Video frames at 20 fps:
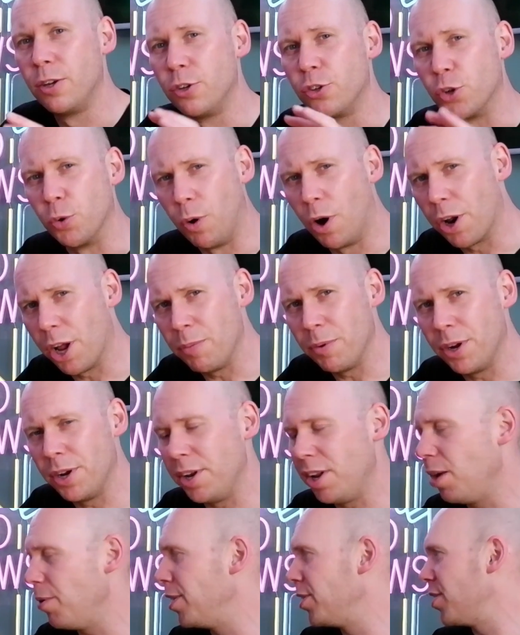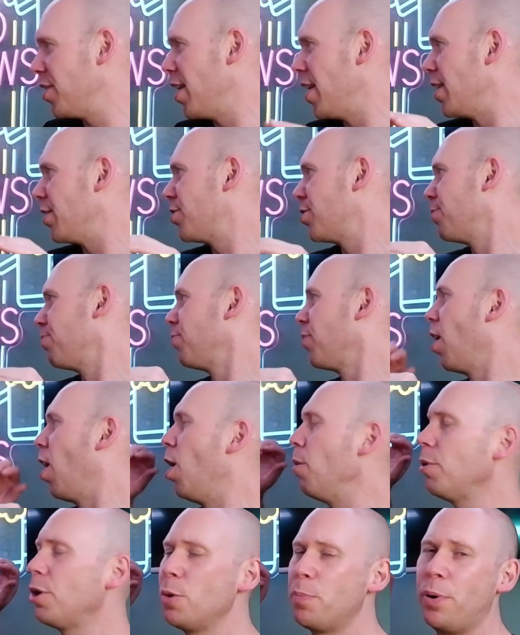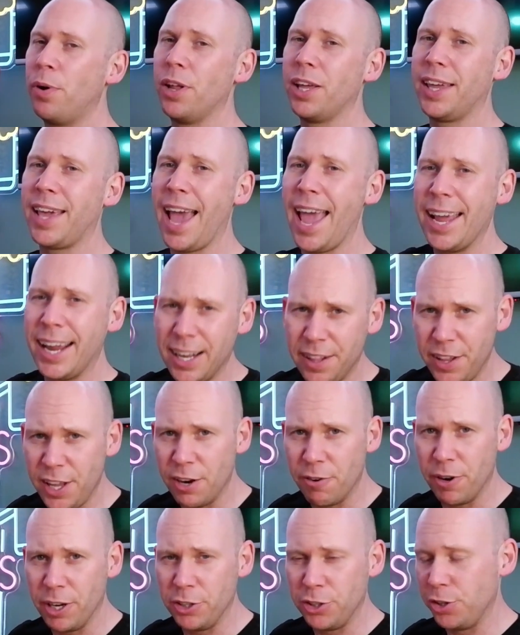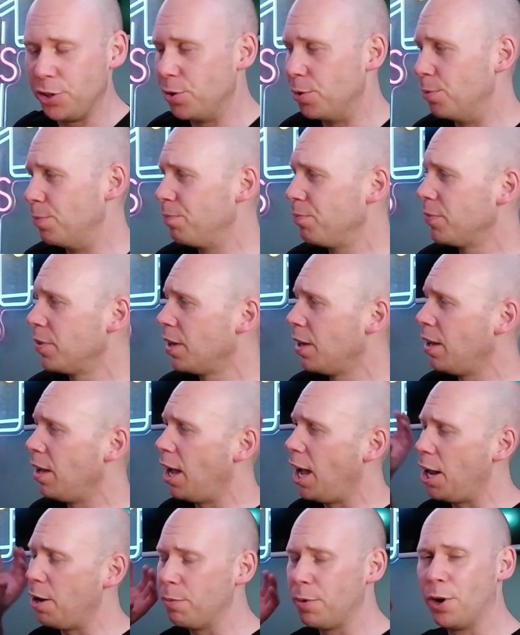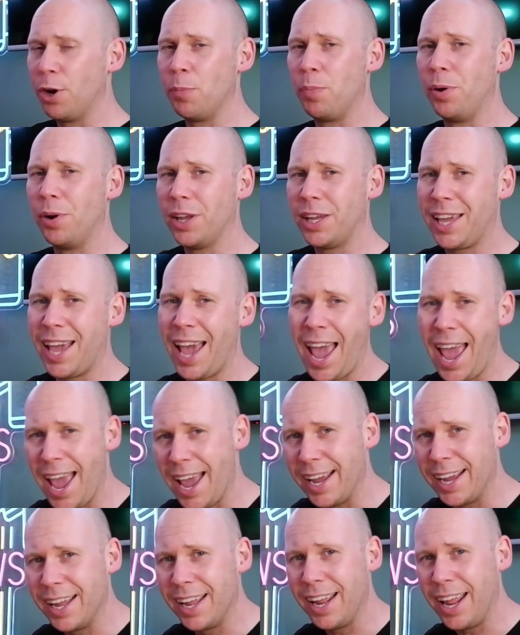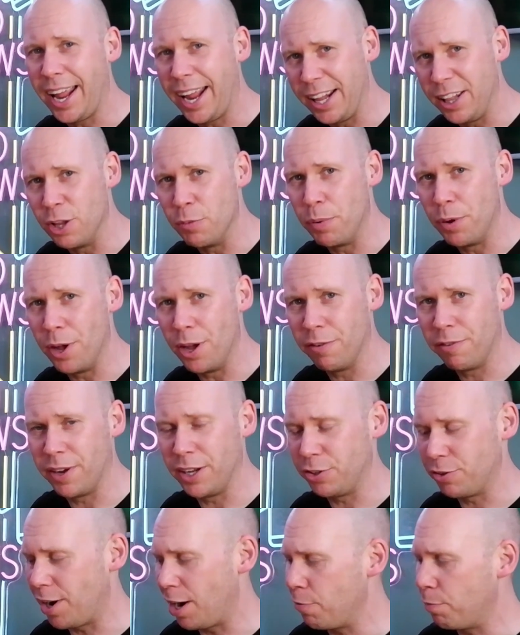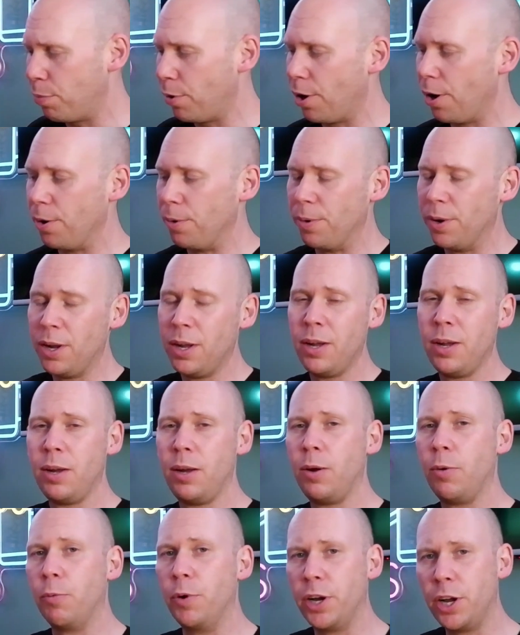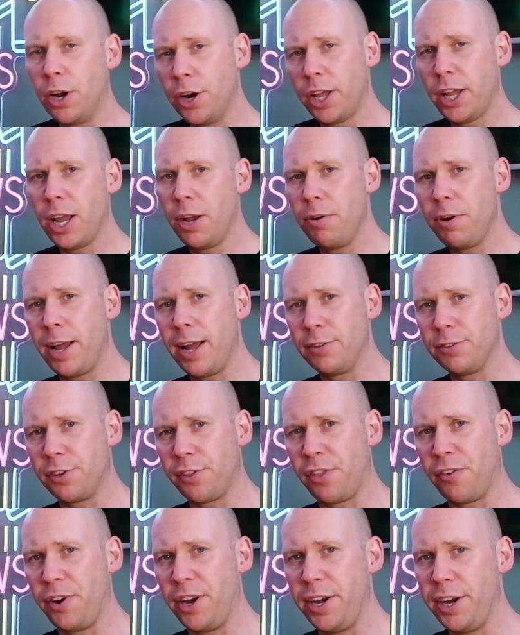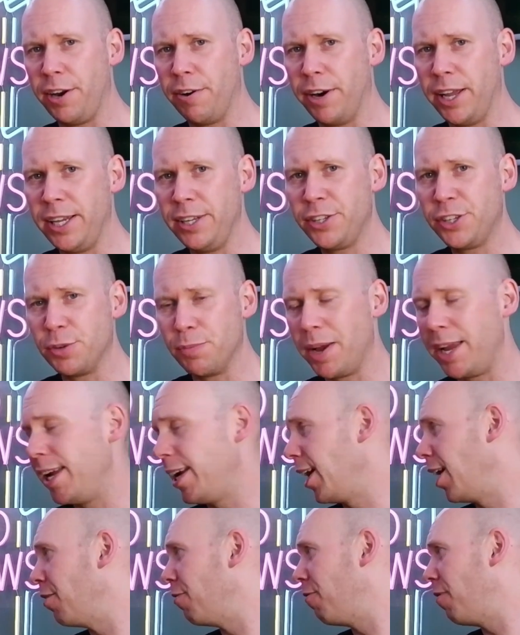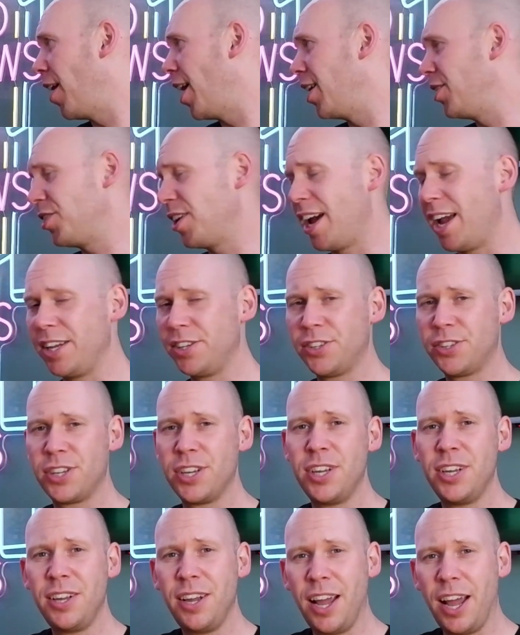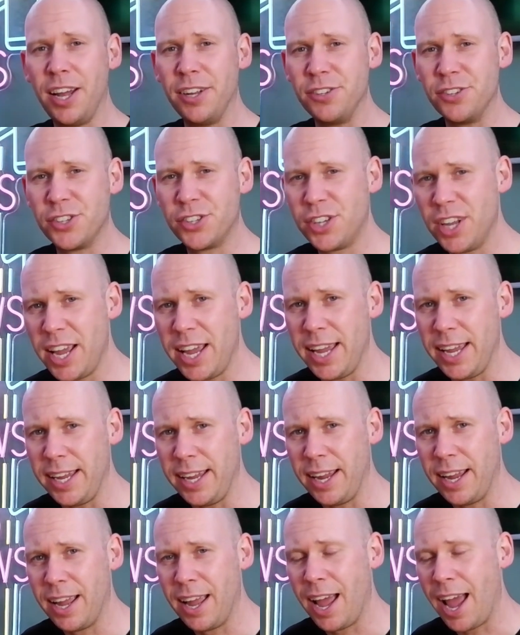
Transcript: So what I'm going to do is this. I'm going to put a keg in the original and I'm going to put a keg in the Perfect Draft Pro. We're going to go down to three degrees to make it a fair test and see